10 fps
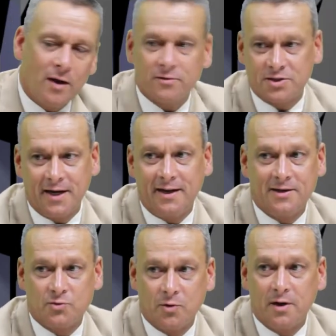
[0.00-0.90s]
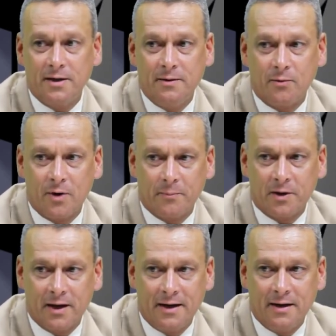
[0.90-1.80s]
other state has really
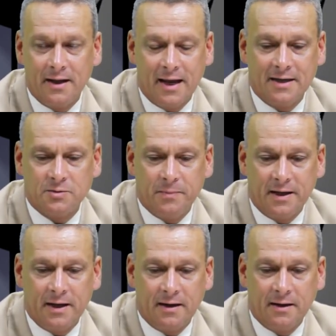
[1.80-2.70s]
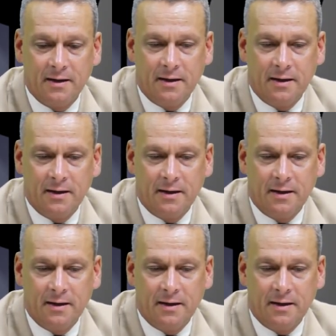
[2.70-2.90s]
replicated has been